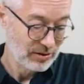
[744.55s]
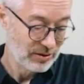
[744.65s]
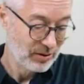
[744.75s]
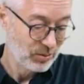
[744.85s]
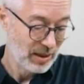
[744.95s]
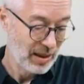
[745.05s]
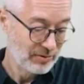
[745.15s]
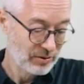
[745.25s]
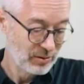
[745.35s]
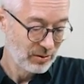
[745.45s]
so we
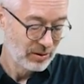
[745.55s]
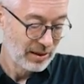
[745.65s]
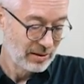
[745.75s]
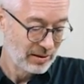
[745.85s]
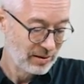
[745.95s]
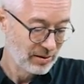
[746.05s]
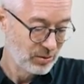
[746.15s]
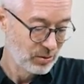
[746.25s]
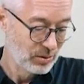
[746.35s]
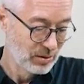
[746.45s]
have to connect it
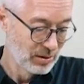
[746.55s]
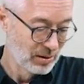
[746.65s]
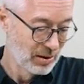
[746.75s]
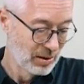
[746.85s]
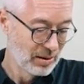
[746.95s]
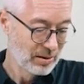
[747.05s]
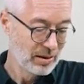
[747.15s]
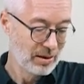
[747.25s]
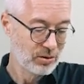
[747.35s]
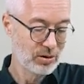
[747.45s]
to
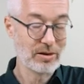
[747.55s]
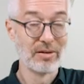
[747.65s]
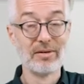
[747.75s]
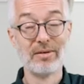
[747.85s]
country,